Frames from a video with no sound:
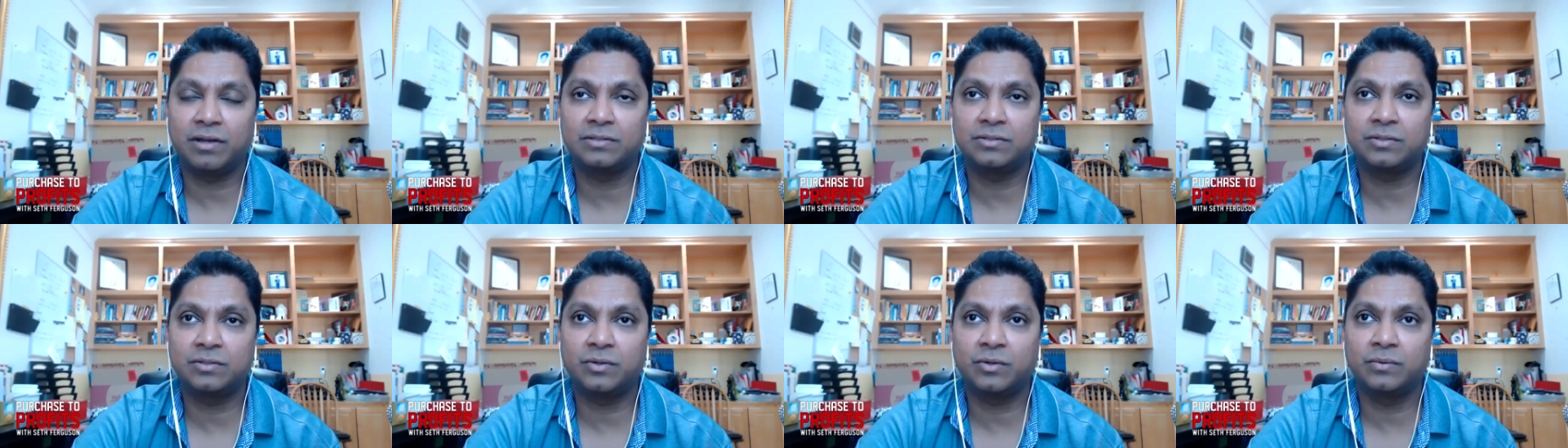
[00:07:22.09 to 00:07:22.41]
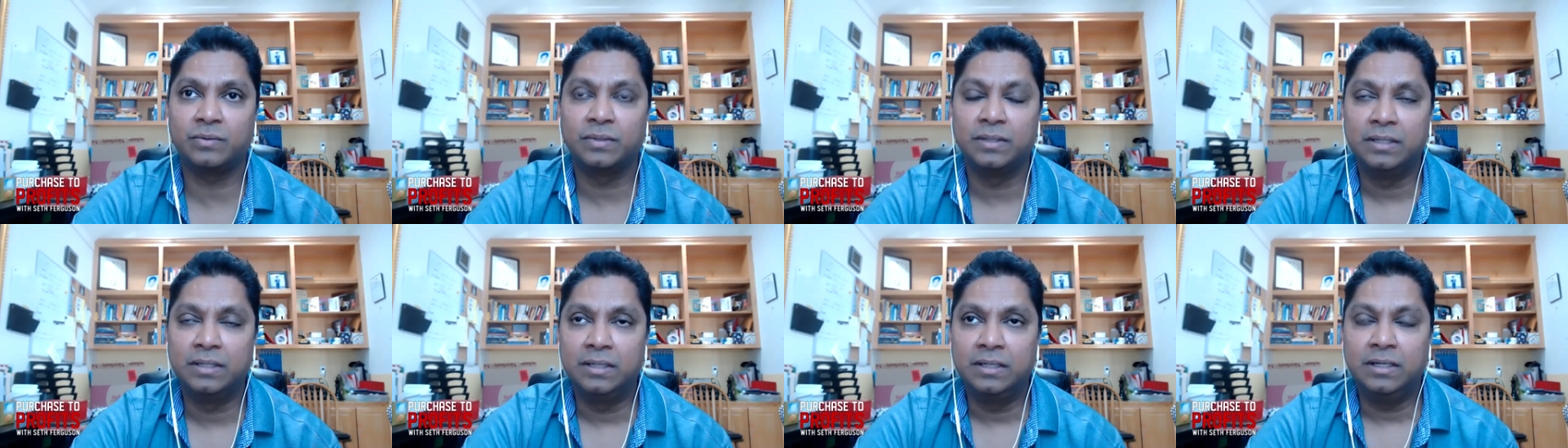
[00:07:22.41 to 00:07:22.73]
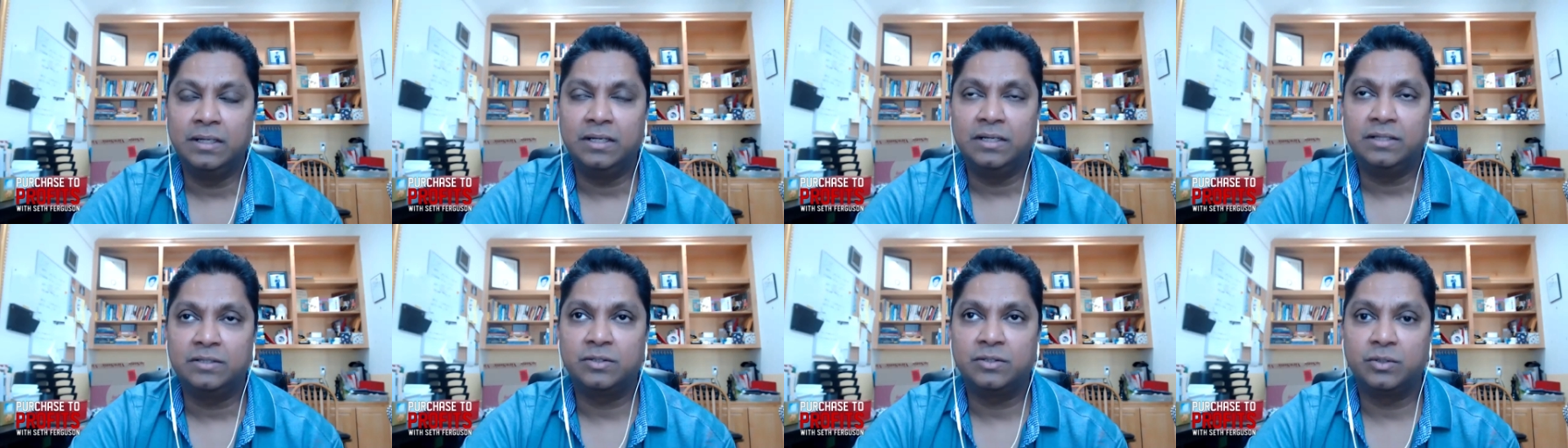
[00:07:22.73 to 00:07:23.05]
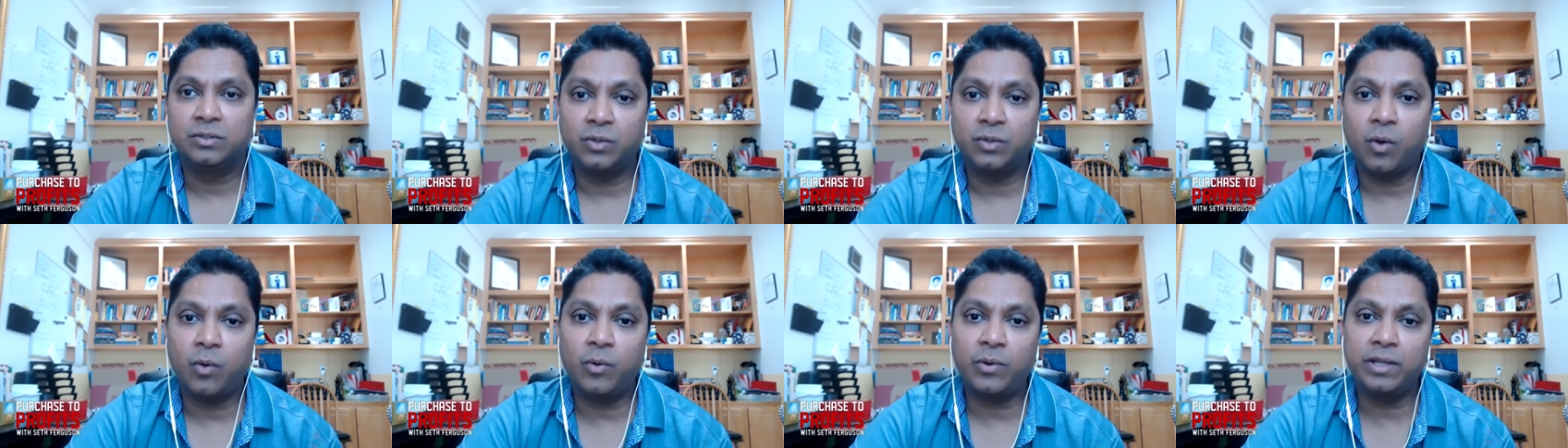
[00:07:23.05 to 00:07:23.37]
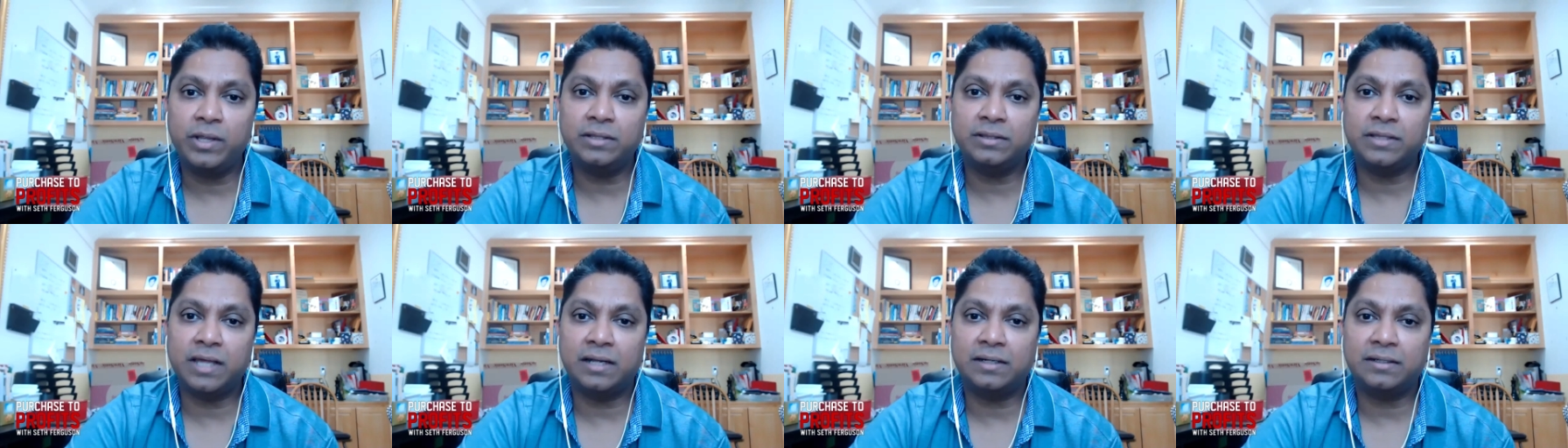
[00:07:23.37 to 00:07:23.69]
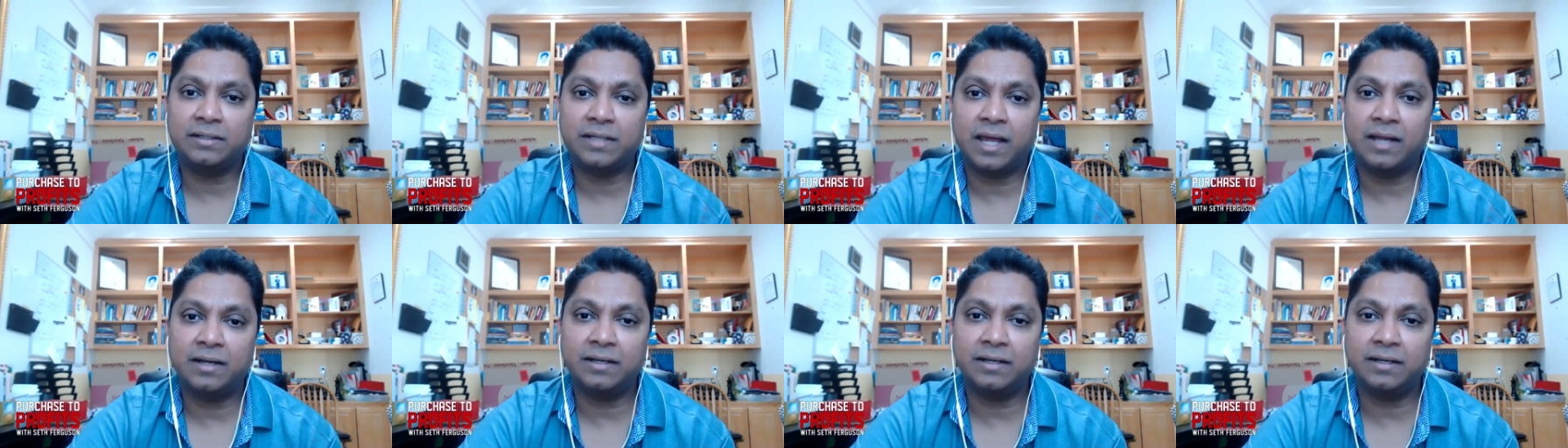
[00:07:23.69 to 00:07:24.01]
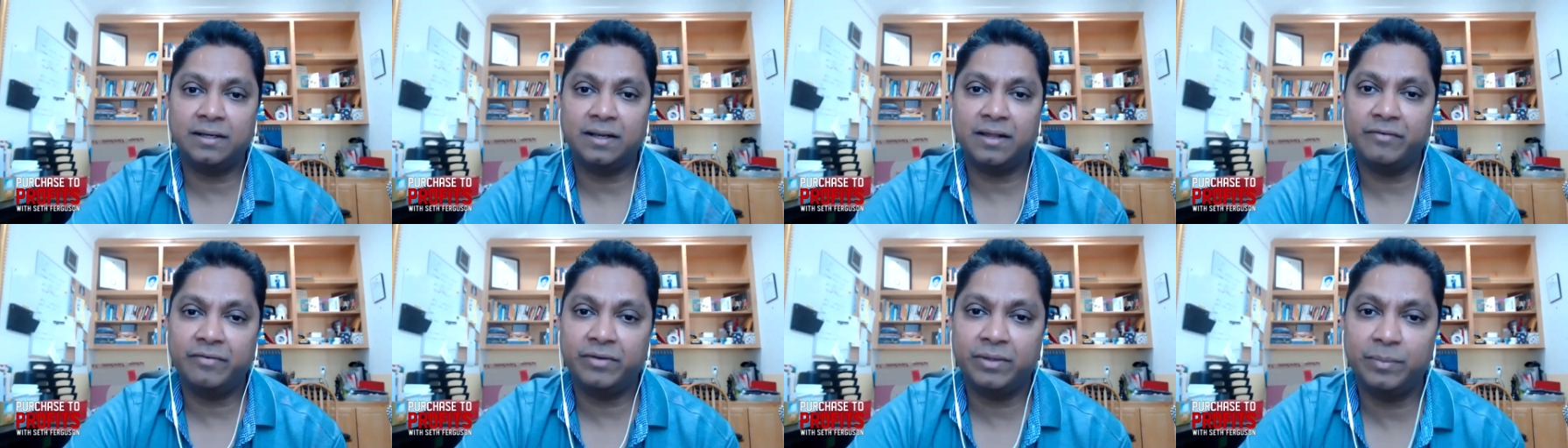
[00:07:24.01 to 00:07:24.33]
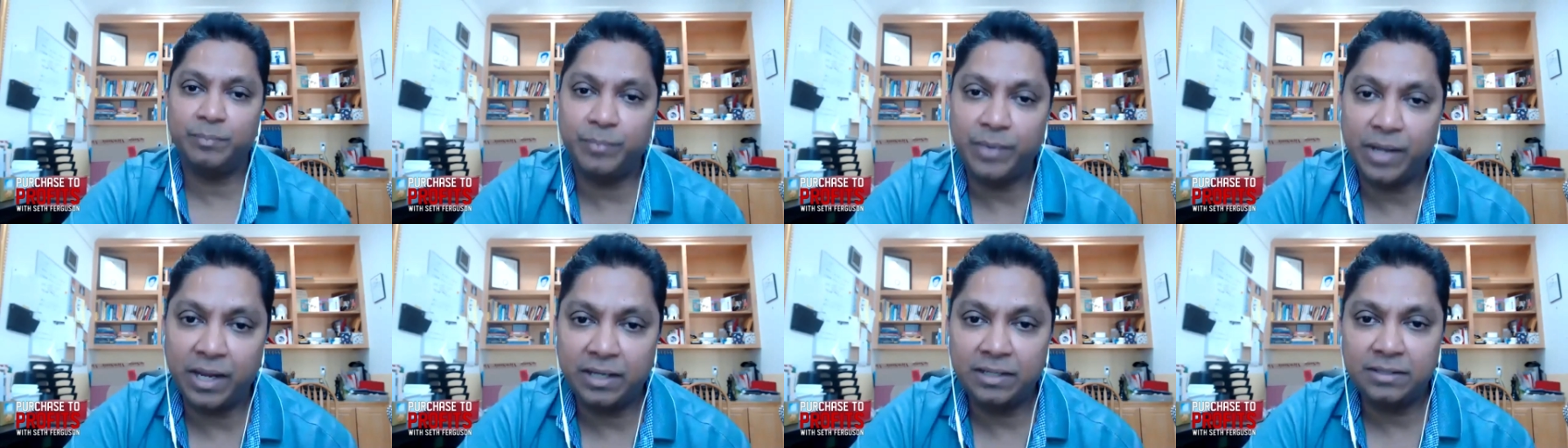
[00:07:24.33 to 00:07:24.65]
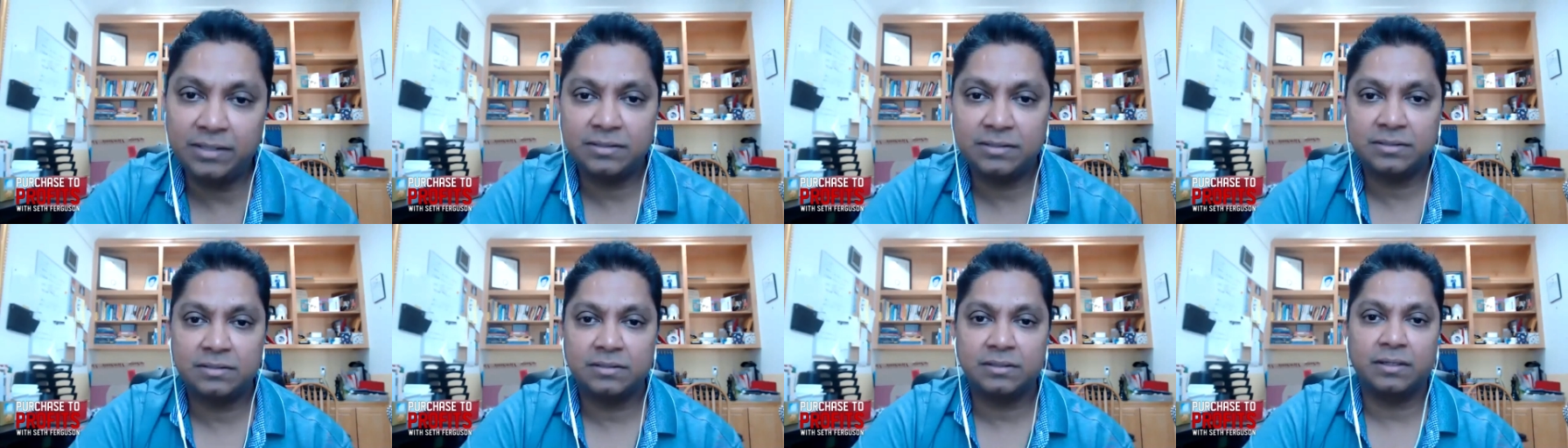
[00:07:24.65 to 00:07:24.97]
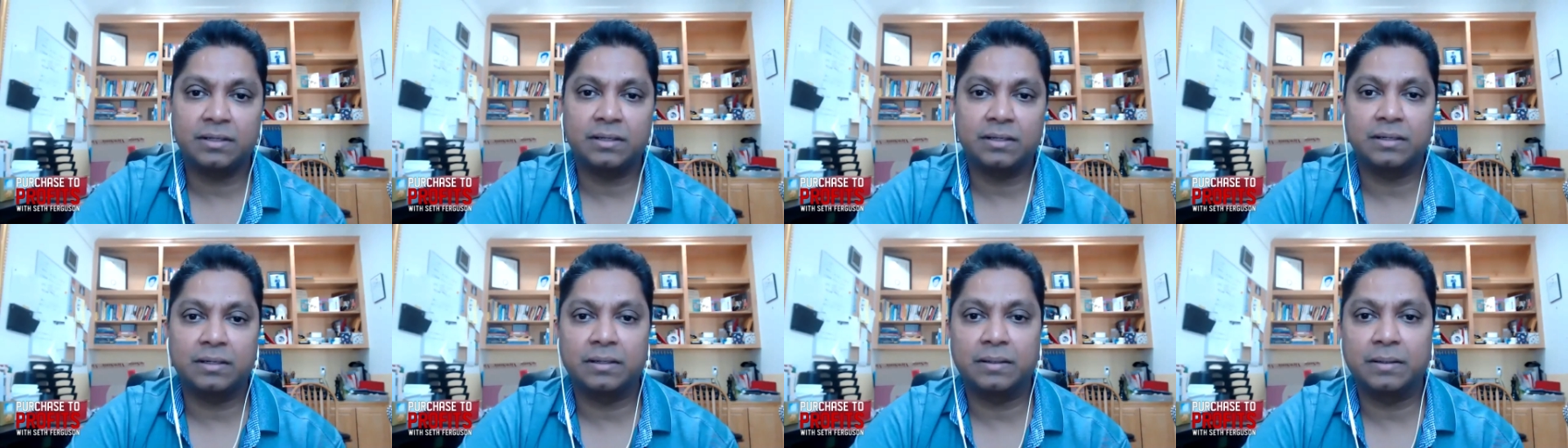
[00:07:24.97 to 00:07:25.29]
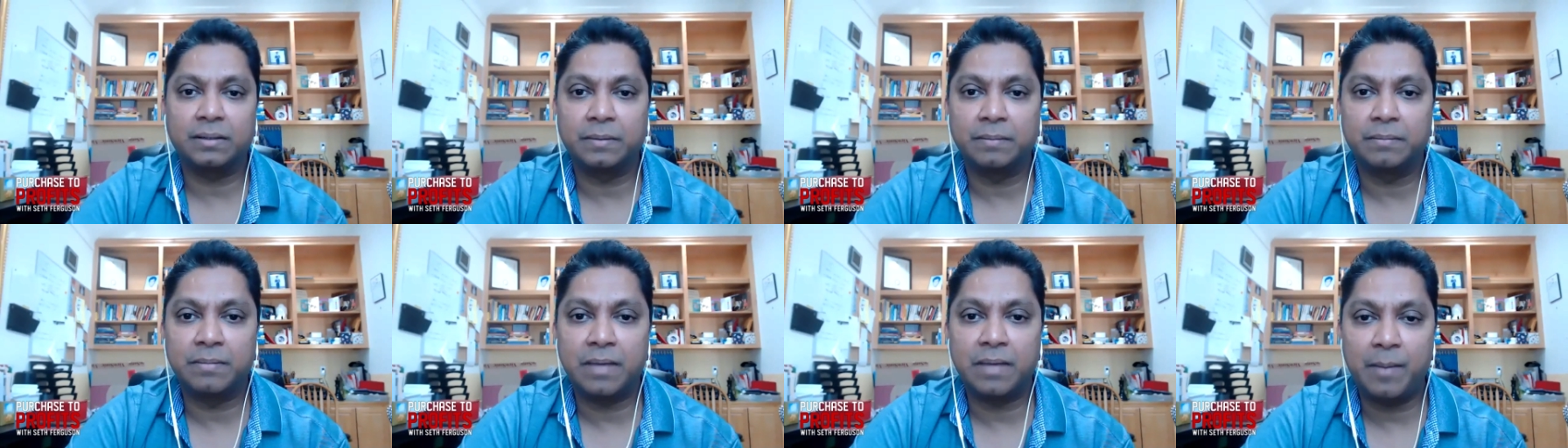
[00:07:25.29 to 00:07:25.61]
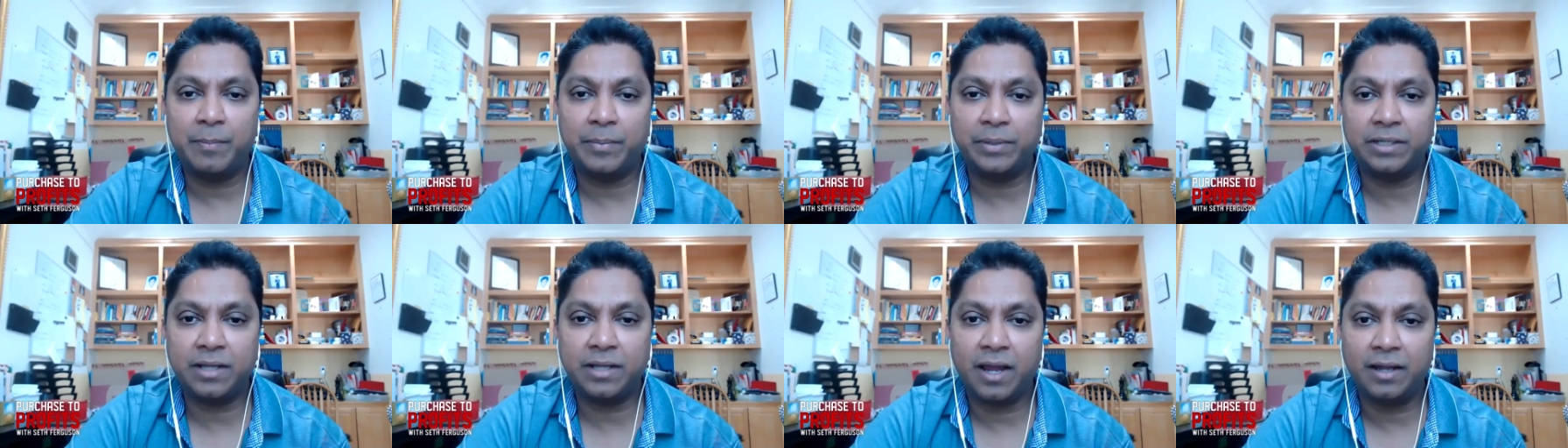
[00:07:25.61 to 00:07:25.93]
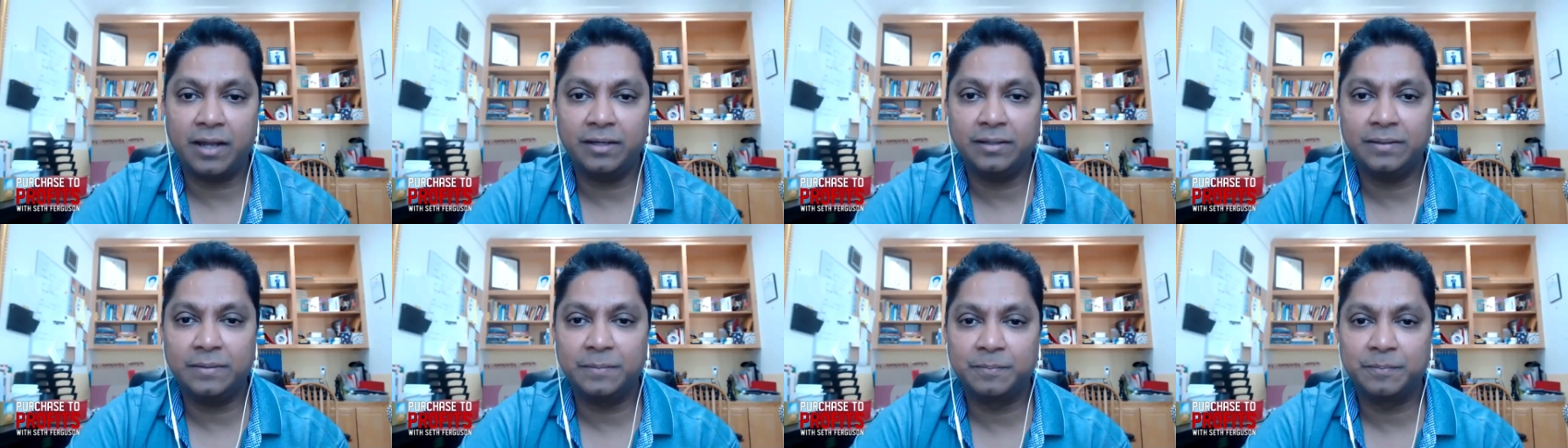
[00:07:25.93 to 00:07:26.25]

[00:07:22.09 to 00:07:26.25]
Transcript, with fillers: So, so knowing that tenant level base uh, appetite